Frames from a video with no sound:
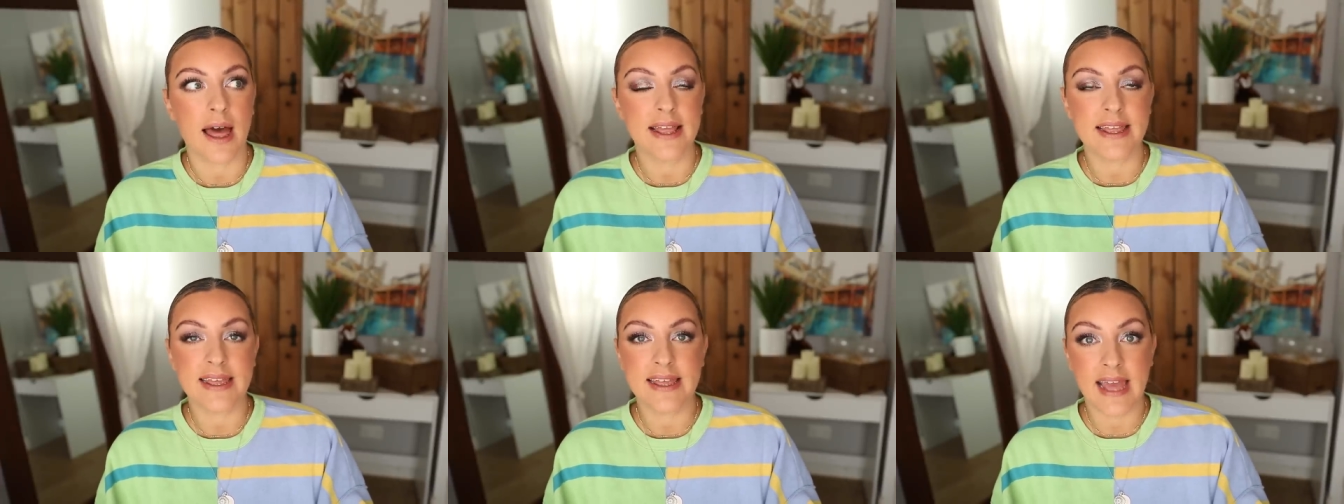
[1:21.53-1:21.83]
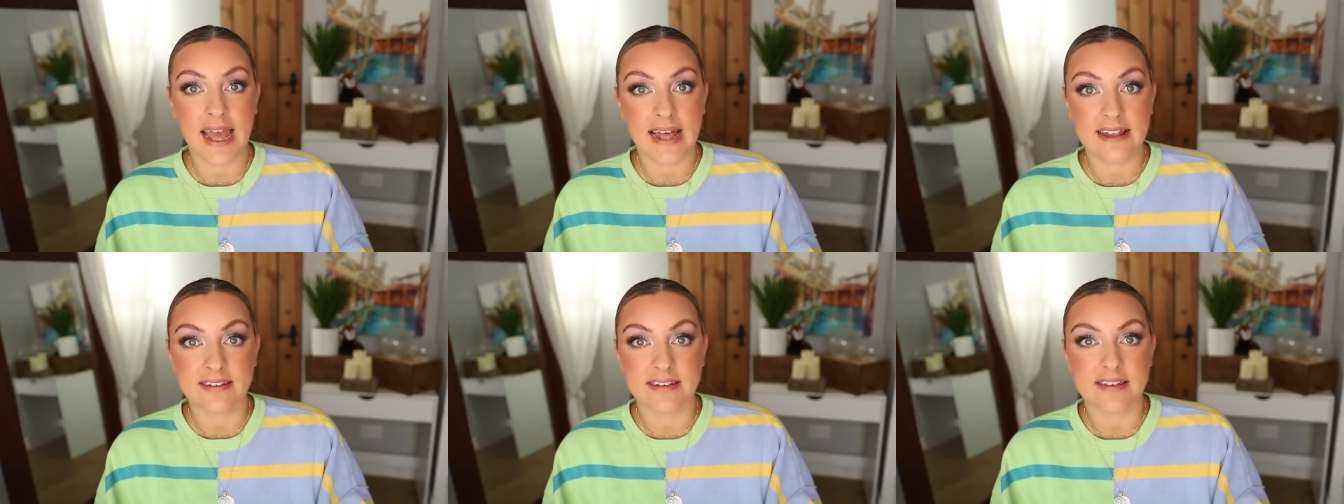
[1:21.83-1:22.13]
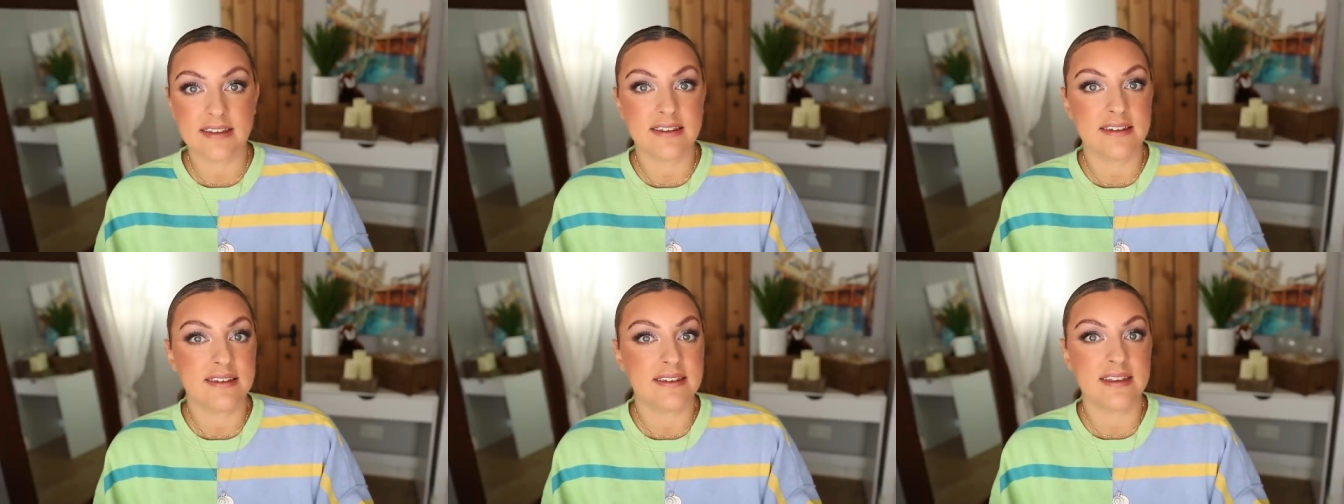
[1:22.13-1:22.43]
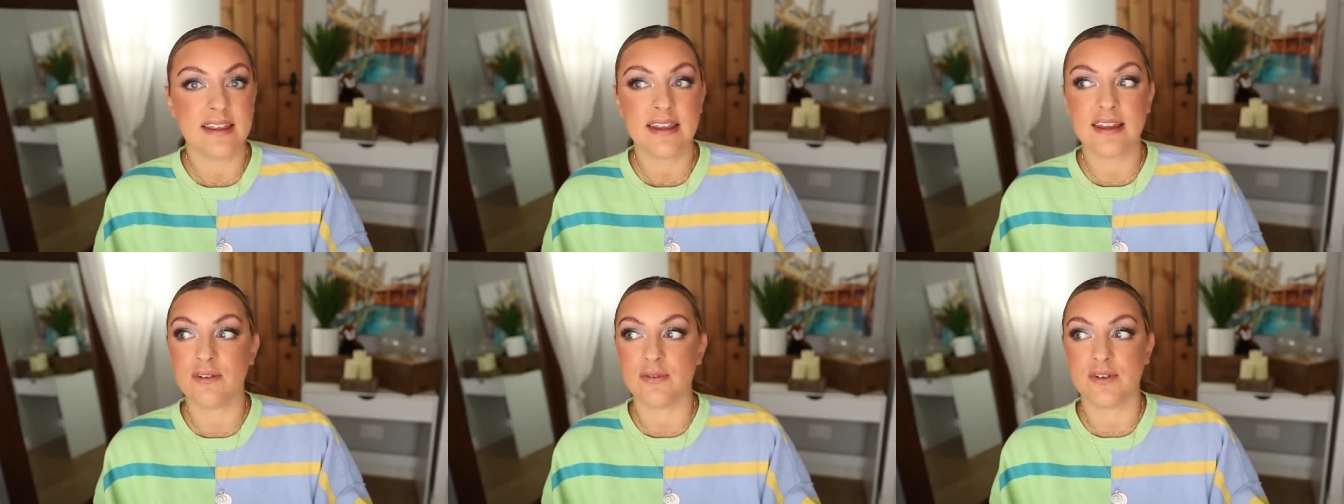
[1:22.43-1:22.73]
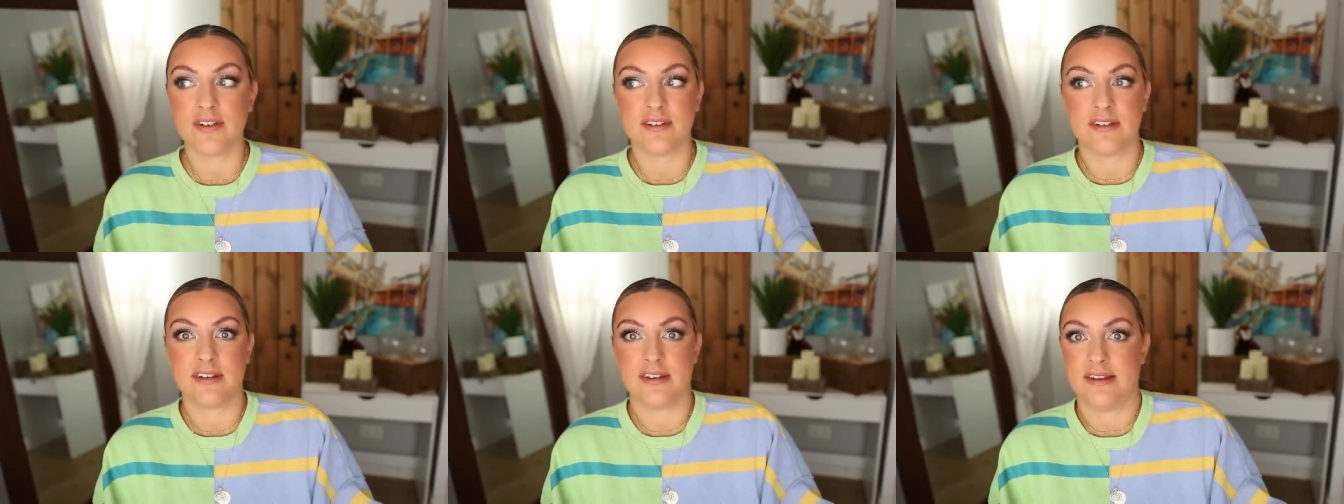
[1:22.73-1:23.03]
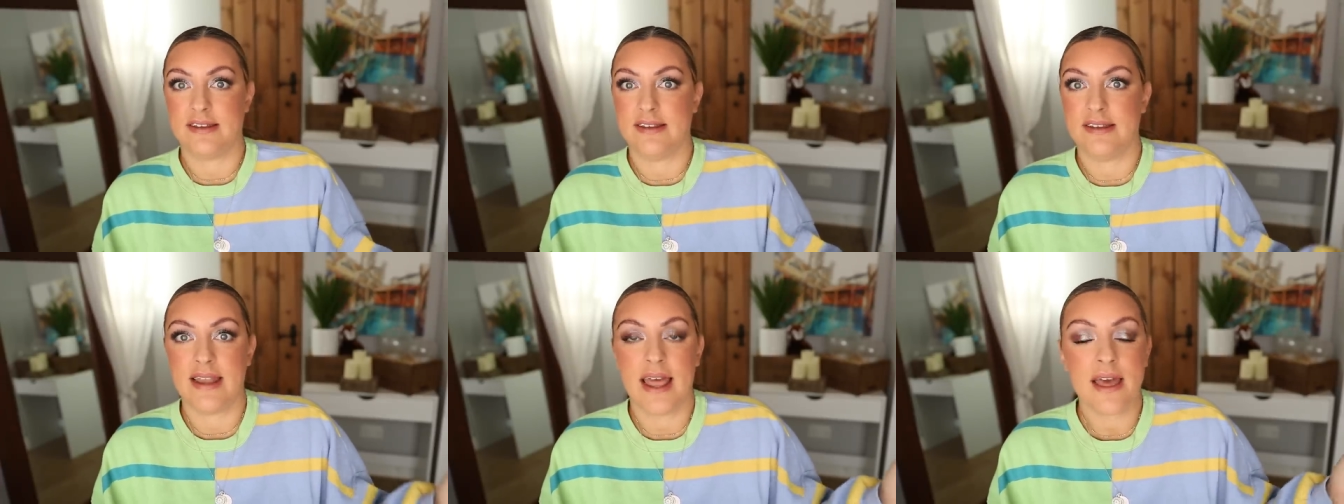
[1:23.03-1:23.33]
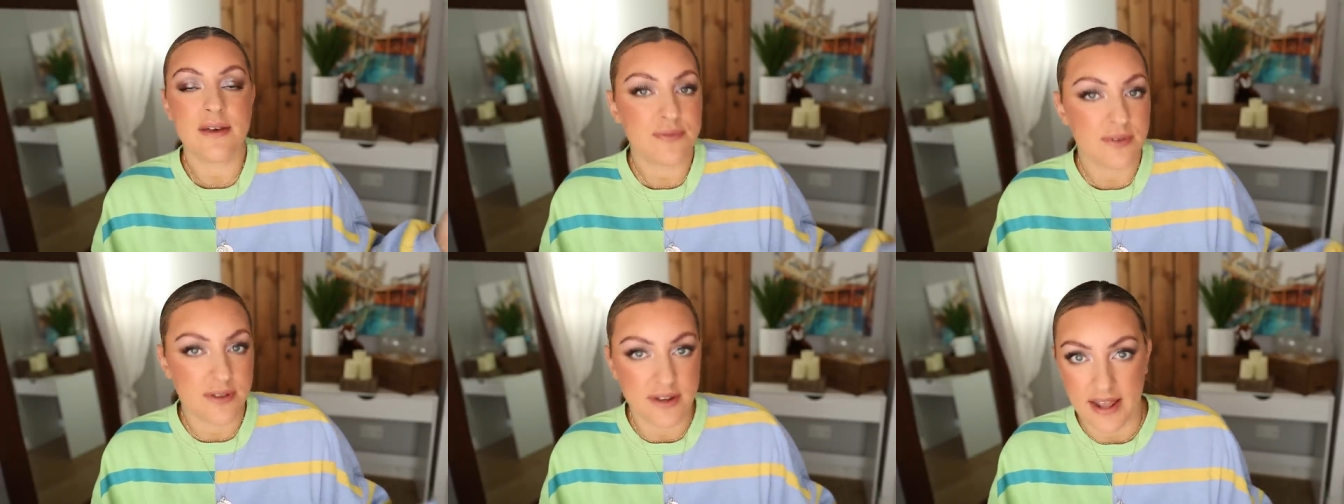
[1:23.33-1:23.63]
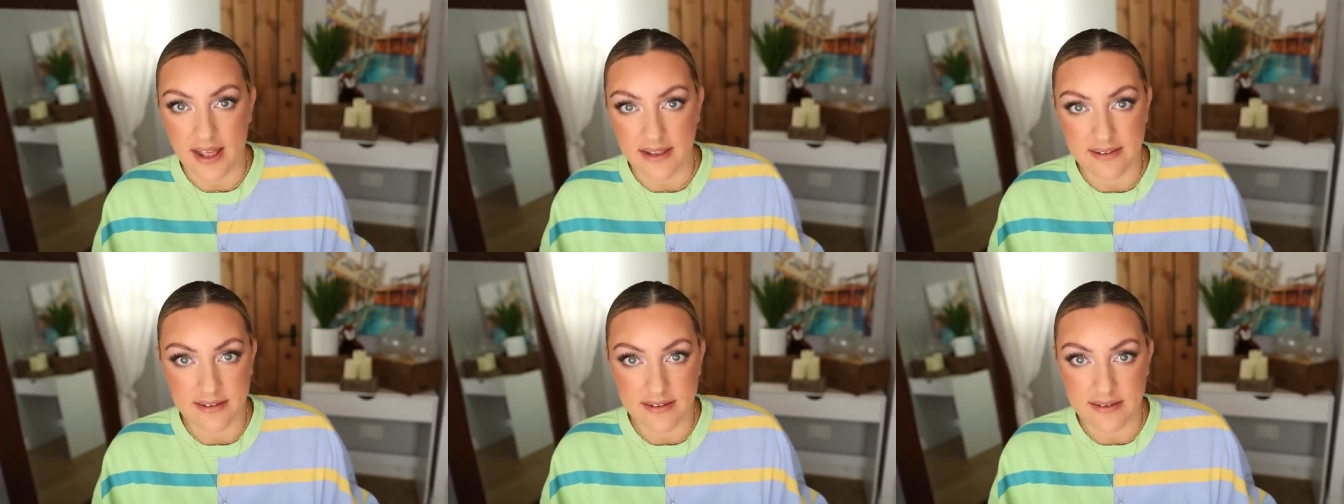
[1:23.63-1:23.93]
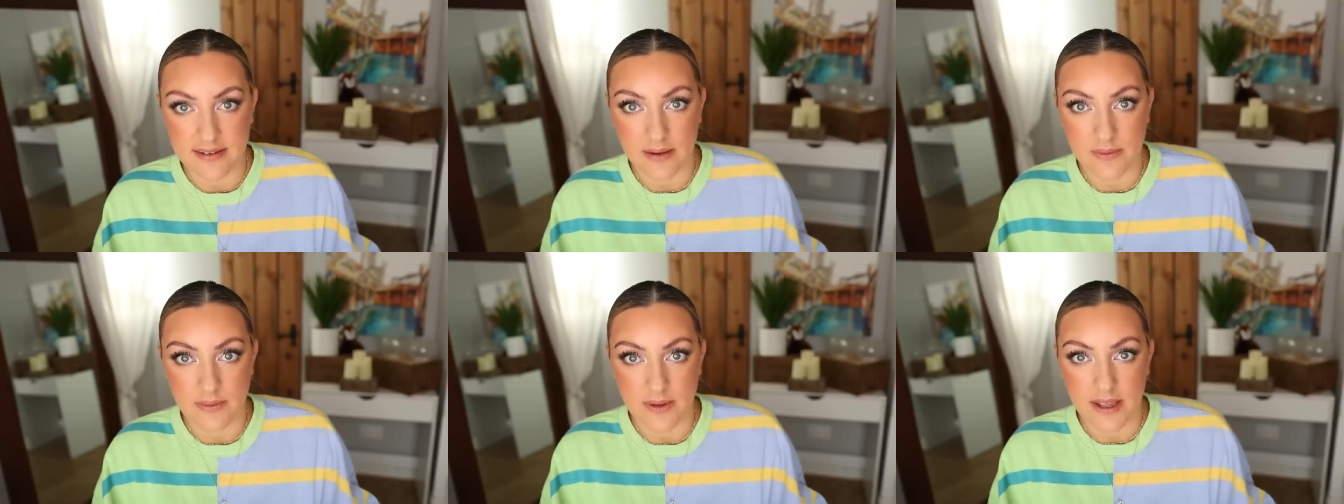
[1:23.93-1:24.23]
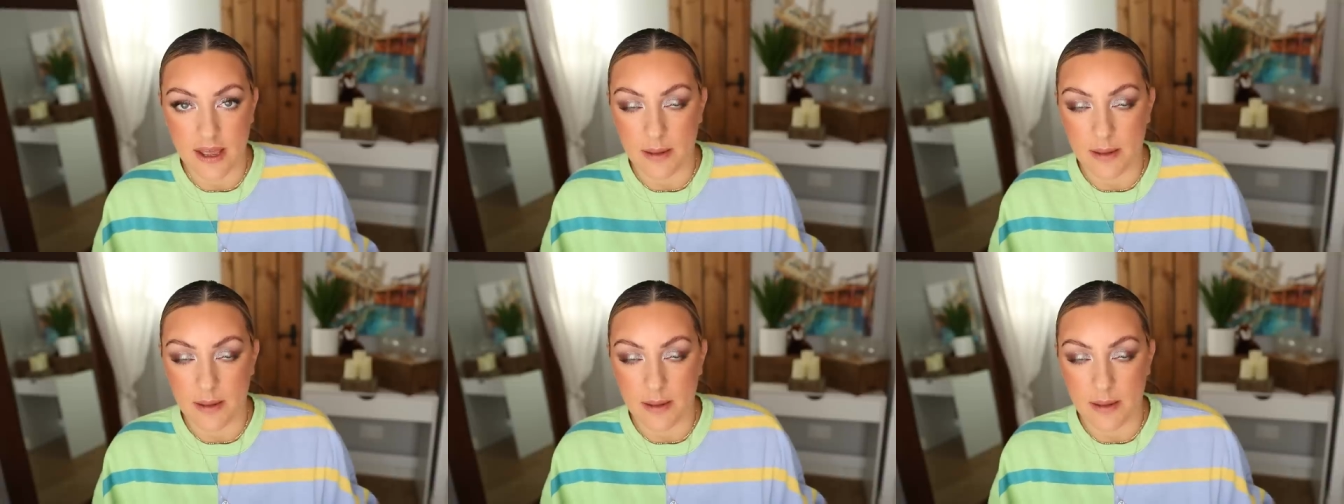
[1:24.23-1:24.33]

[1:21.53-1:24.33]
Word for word: I guess concealer is never necessary.